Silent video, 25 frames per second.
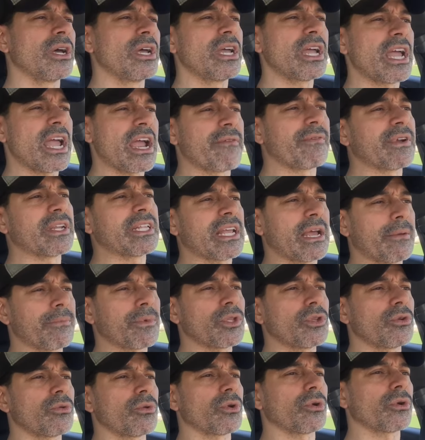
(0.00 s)
Every time you
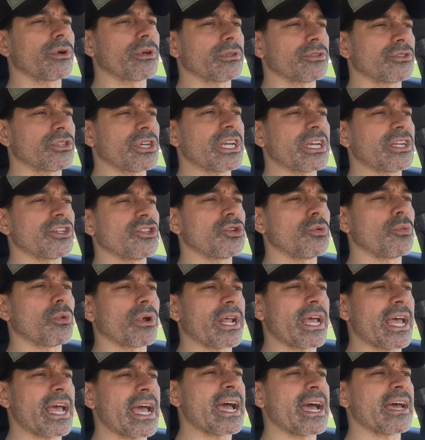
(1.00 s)
do an oil change, you
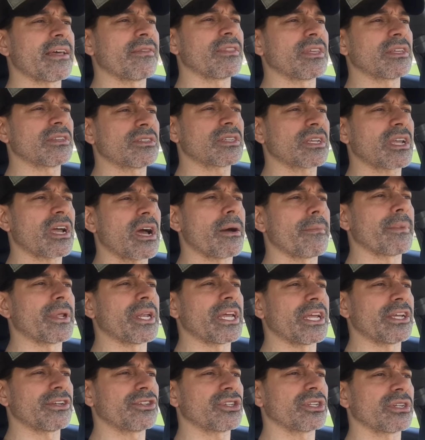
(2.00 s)
wanna add this
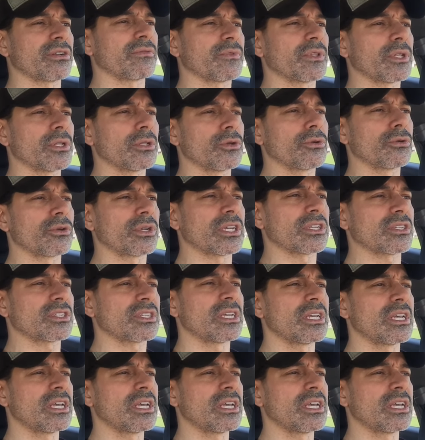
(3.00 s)
combination of the Lucas